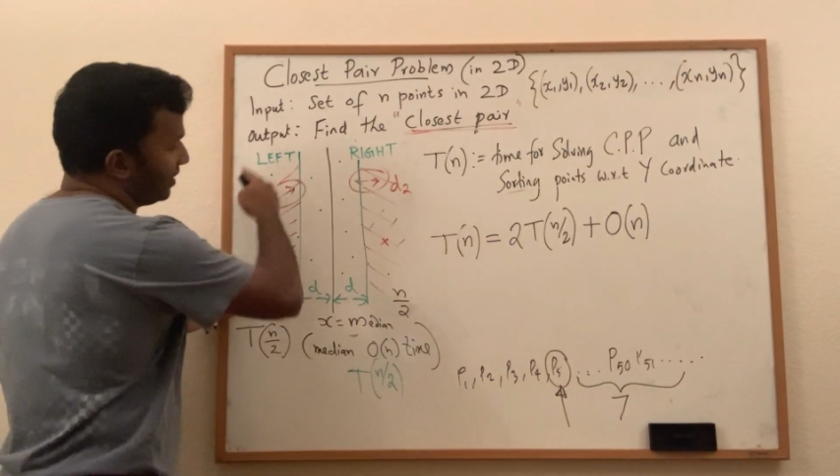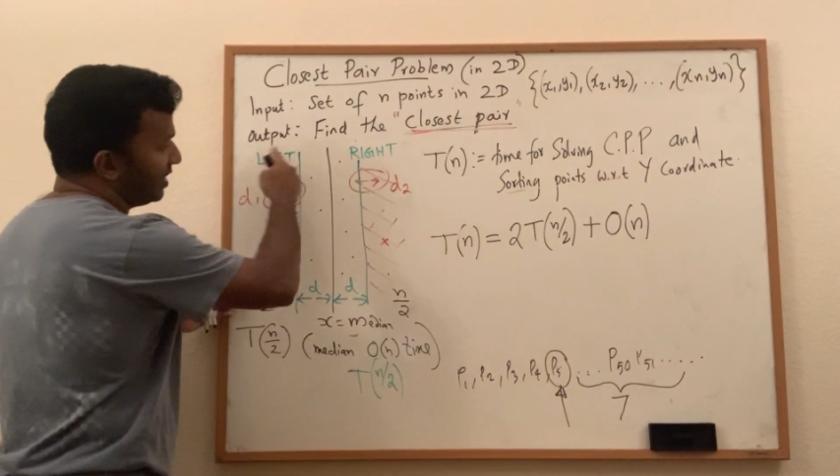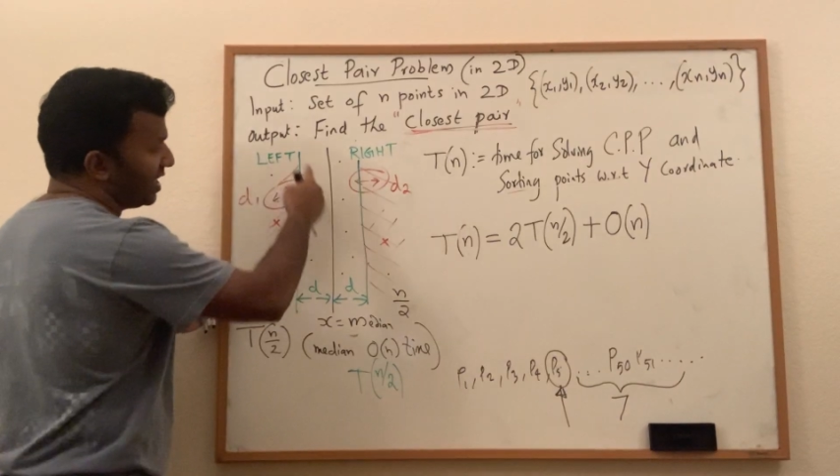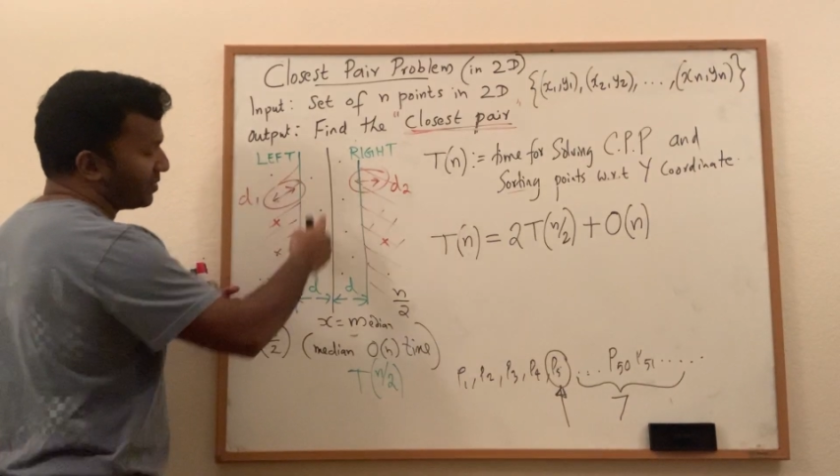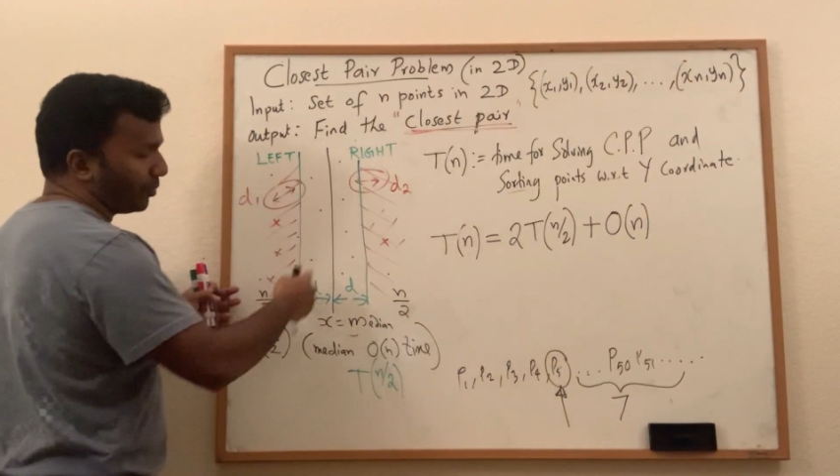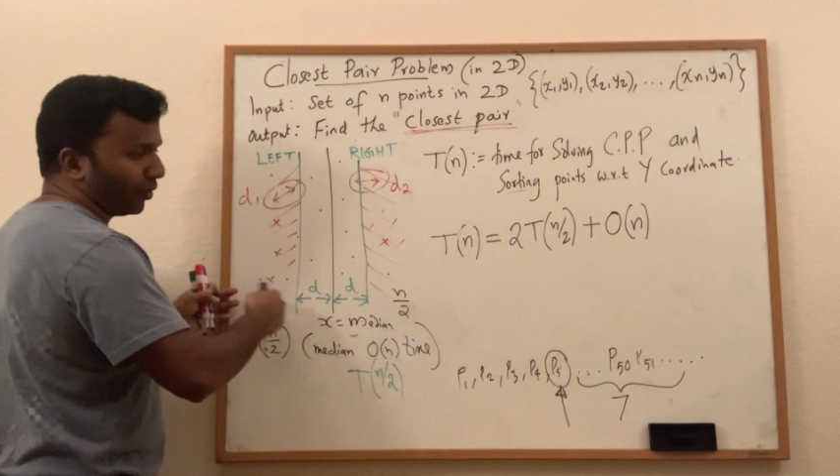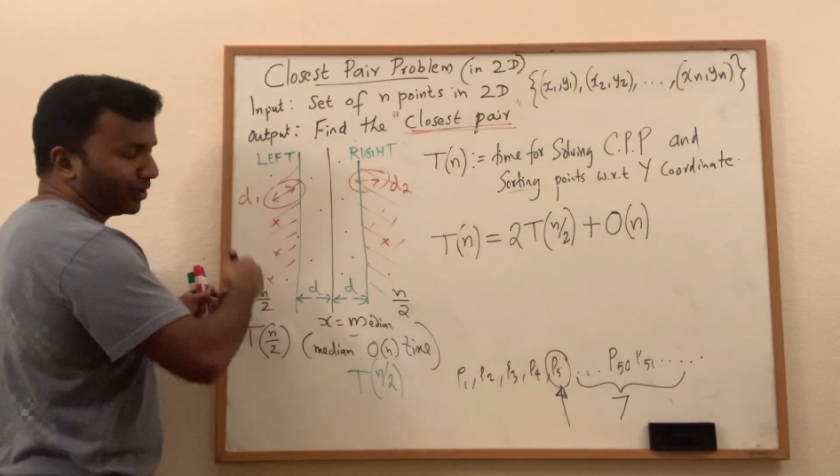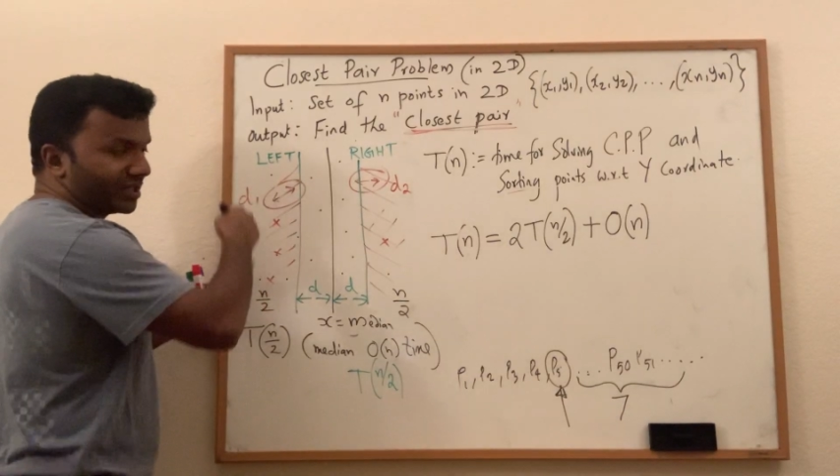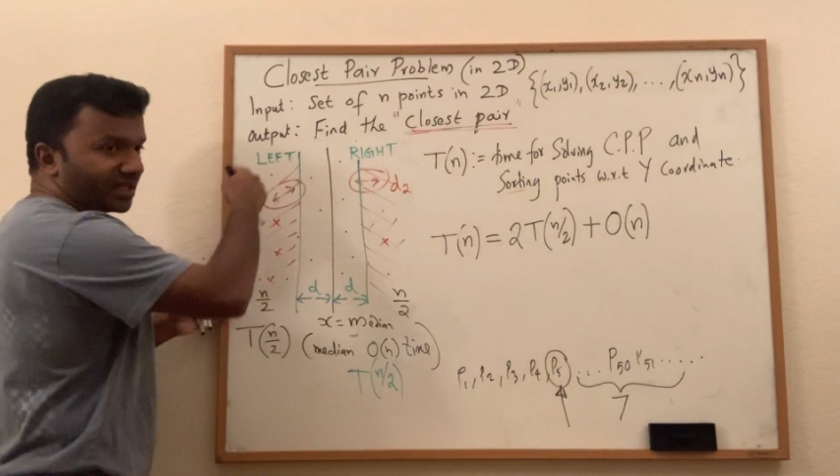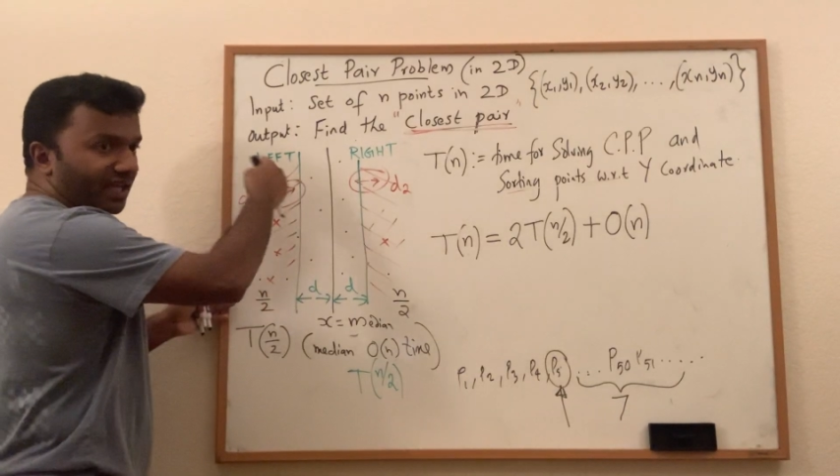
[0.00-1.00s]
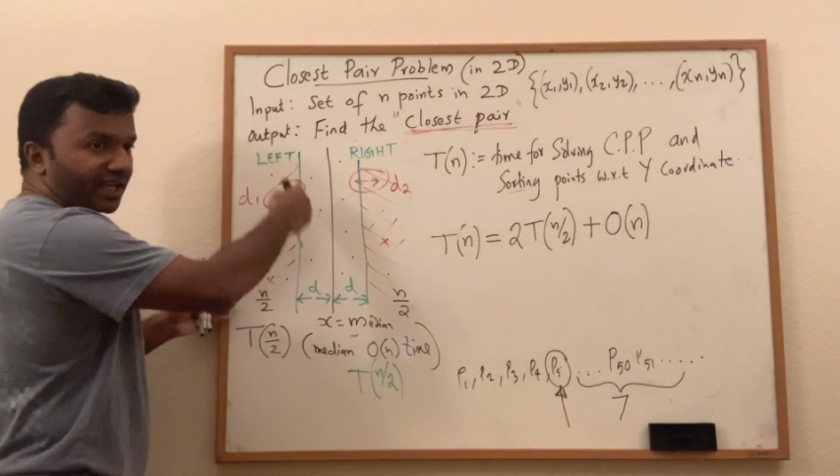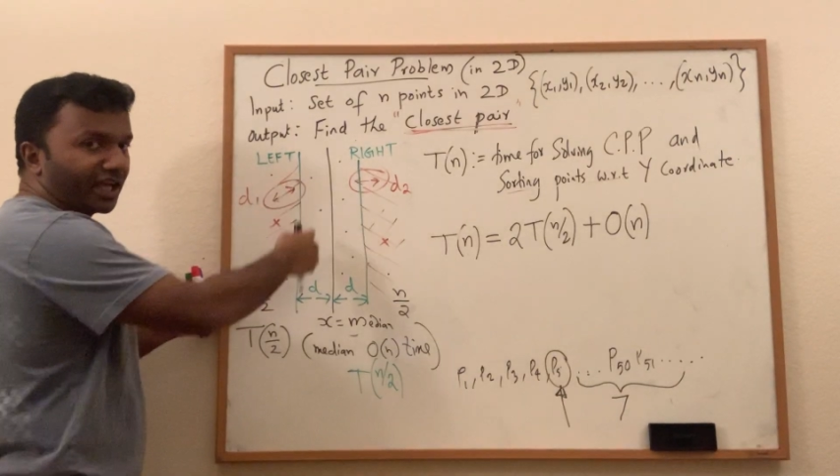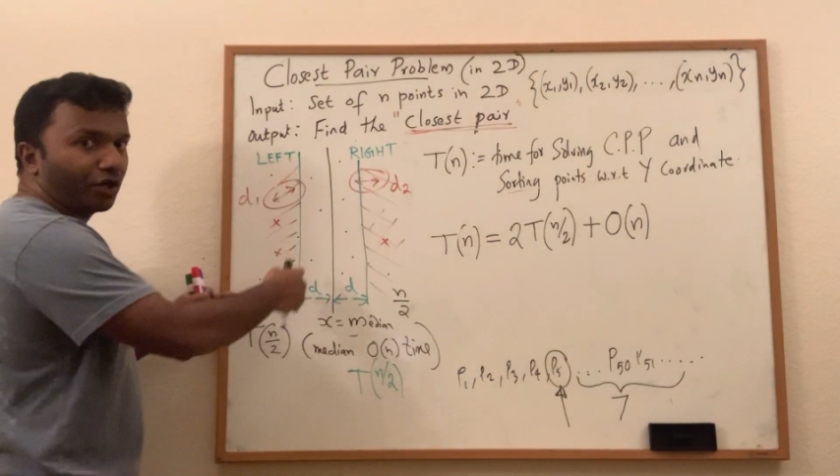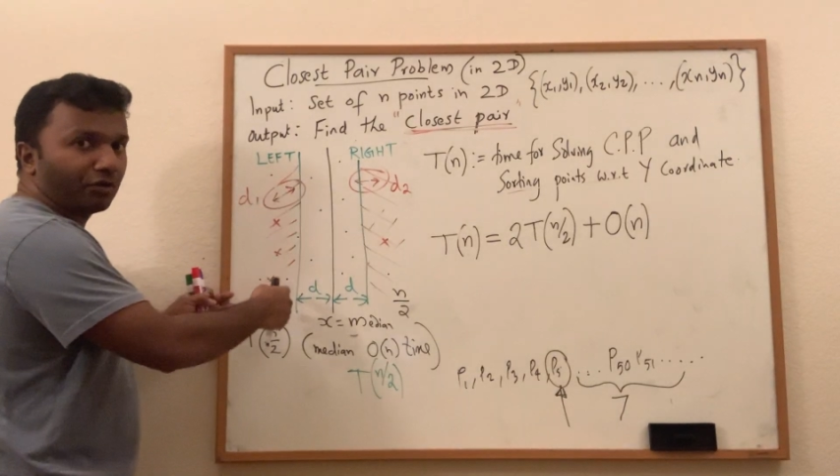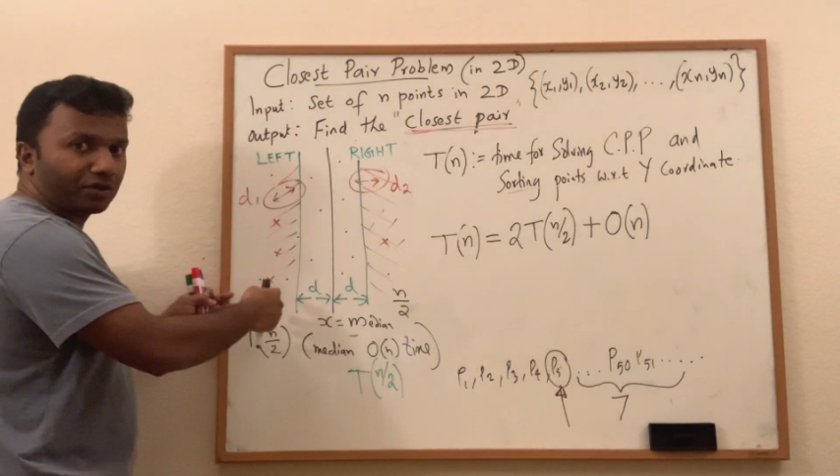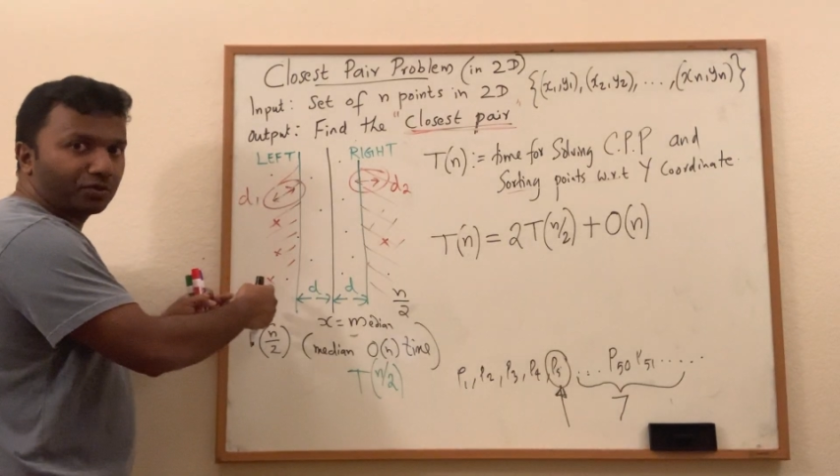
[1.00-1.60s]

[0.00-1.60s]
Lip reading: these points like n over